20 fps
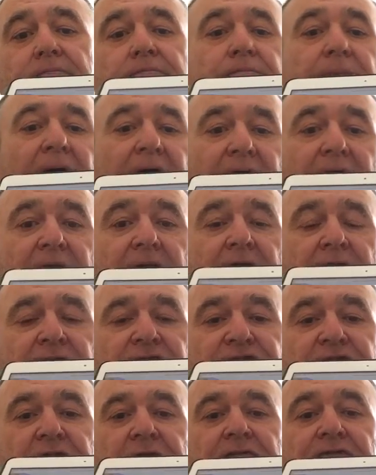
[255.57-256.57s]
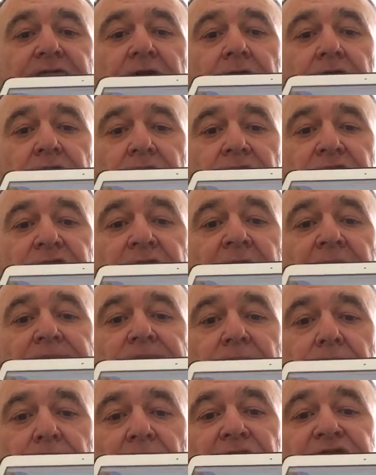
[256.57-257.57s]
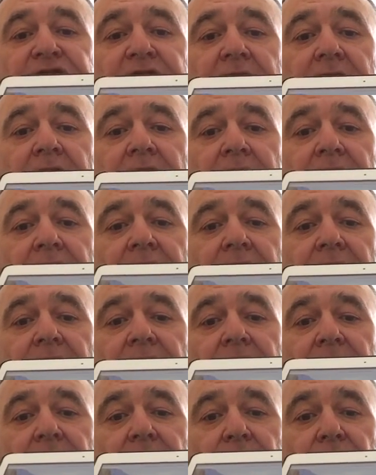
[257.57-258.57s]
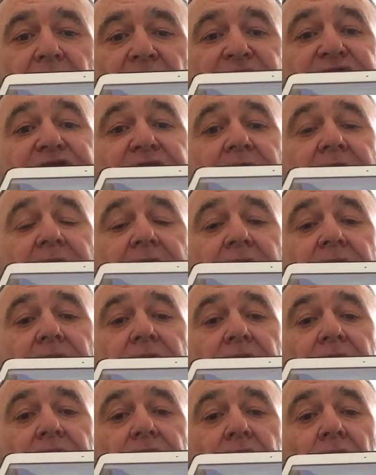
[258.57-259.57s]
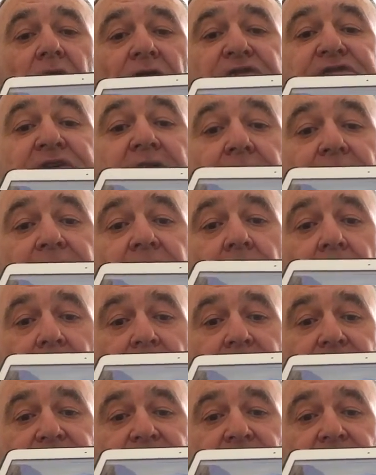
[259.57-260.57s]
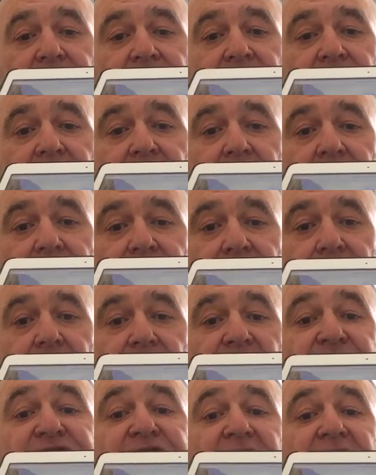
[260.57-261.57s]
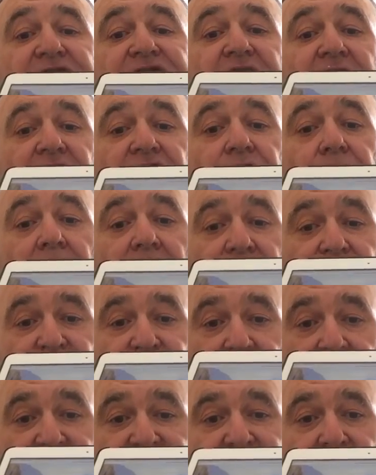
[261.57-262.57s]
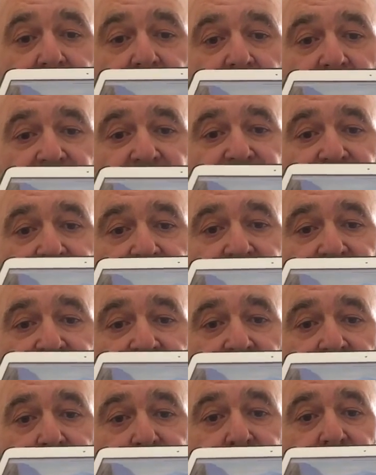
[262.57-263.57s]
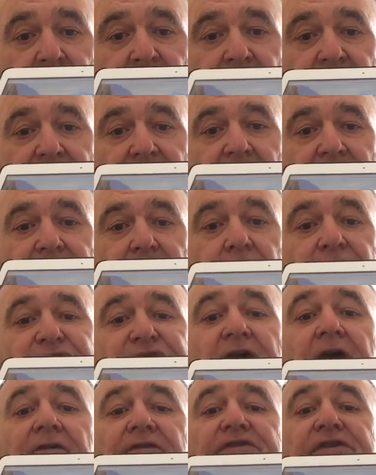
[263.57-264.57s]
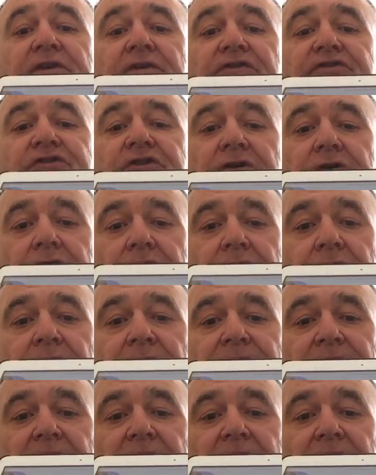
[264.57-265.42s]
back into the fold. But here we see what's involved in the risky situations in which the sheep get themselves into.